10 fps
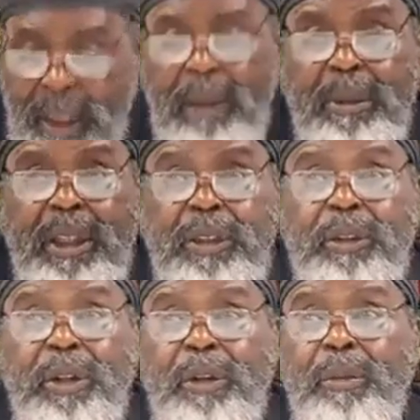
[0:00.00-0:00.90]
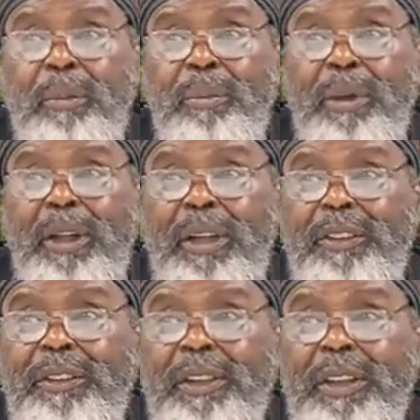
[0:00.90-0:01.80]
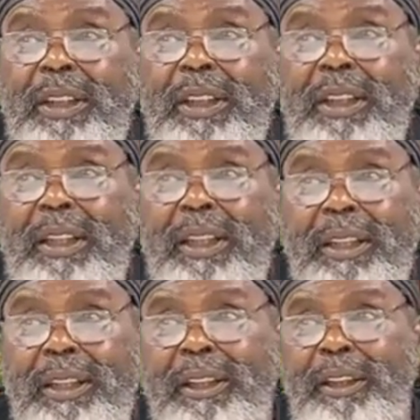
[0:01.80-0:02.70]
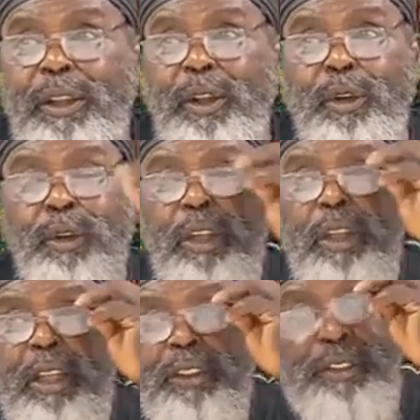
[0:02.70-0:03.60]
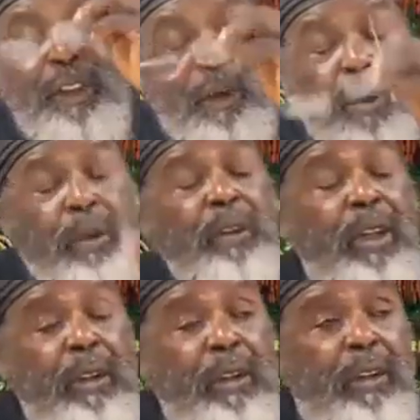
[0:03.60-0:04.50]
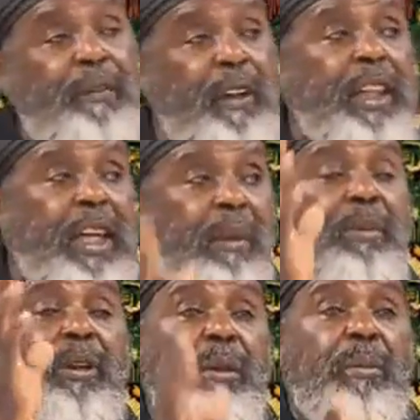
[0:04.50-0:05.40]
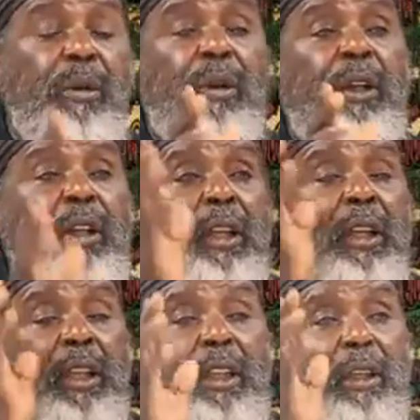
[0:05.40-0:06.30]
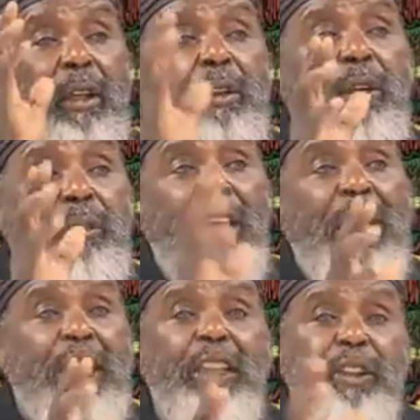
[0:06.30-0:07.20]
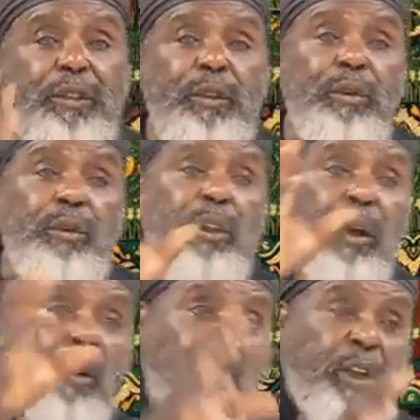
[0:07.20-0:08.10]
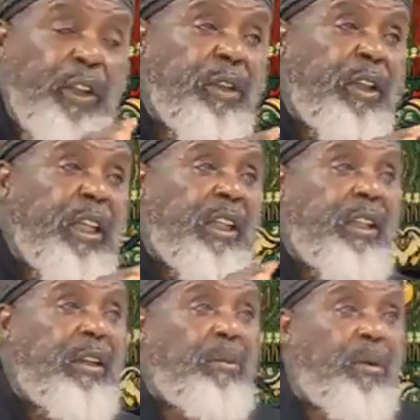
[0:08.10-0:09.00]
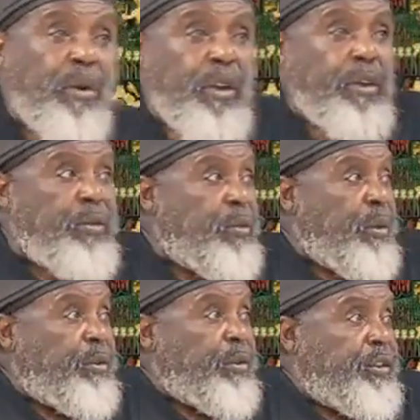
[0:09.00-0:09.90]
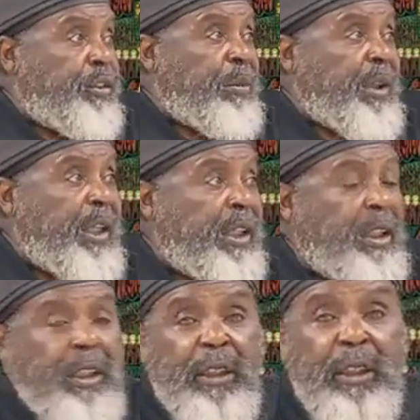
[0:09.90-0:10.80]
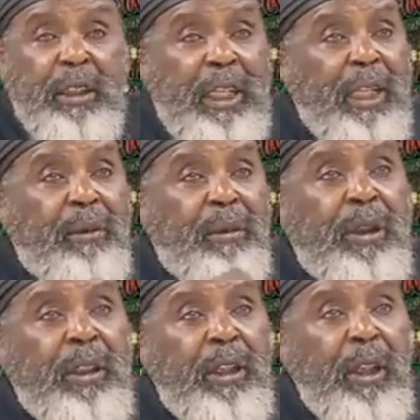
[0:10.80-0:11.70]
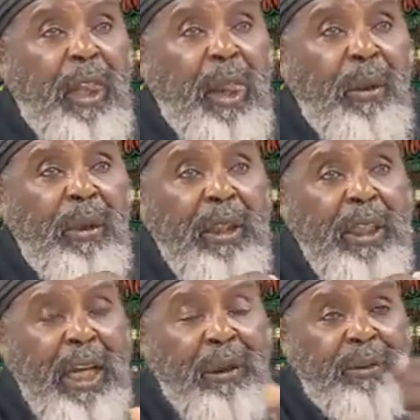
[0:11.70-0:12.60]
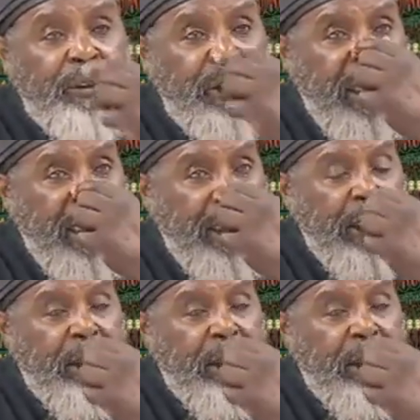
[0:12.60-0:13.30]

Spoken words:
mean, you know, because for them, the more, those hadith are true, the older you get, the more you want some of that, like when one guy was dying